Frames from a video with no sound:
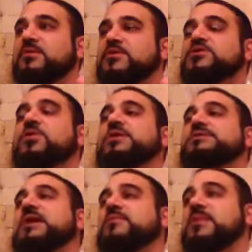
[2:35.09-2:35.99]
So what does
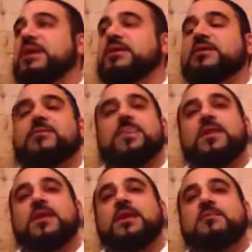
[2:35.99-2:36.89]
that mean?
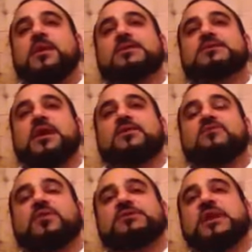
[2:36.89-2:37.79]
It means that,
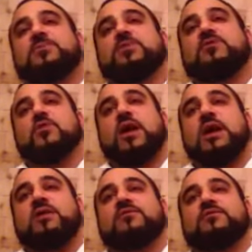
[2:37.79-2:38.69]
for example, if you
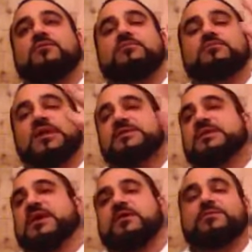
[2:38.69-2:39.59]
have, let's
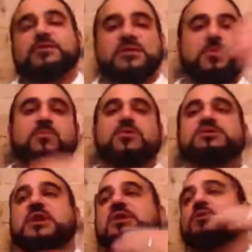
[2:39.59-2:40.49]
say some people are
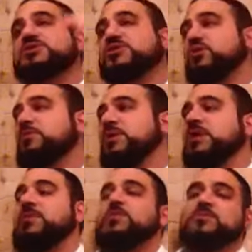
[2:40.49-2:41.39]
saying there was 3
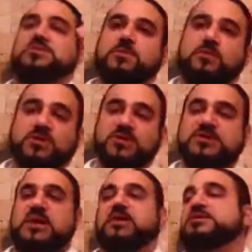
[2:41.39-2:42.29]
million people, some people that are
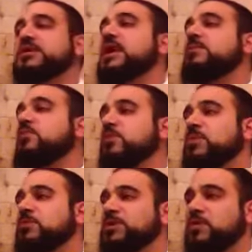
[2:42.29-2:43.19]
saying there's a lot more
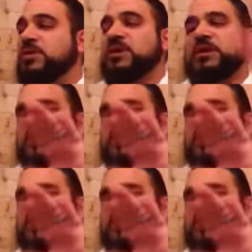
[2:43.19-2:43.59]
people that were there.